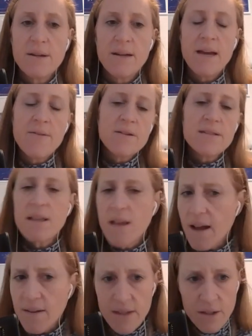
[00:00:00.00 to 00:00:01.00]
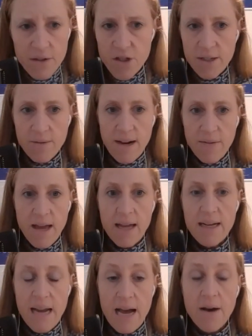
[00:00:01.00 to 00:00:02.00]
And there's a lot of energy around
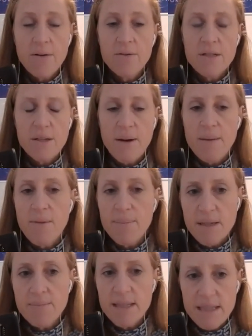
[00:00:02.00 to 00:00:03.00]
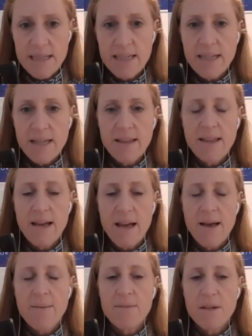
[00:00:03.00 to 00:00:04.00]
that now. So I'm optimistic,
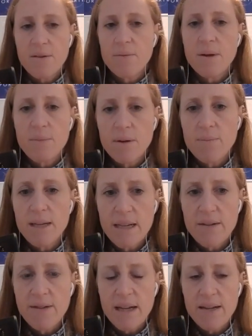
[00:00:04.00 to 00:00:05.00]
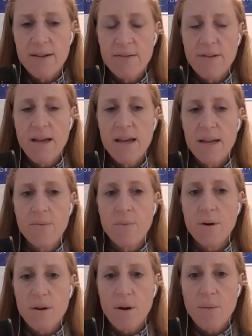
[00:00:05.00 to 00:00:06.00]
that we will be innovative and
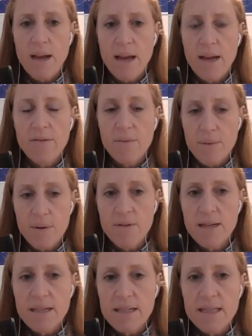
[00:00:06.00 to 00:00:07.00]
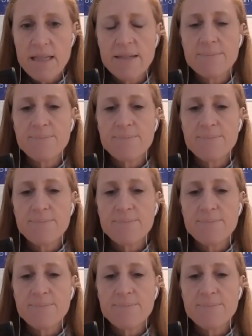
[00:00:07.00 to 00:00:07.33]
work our way through this.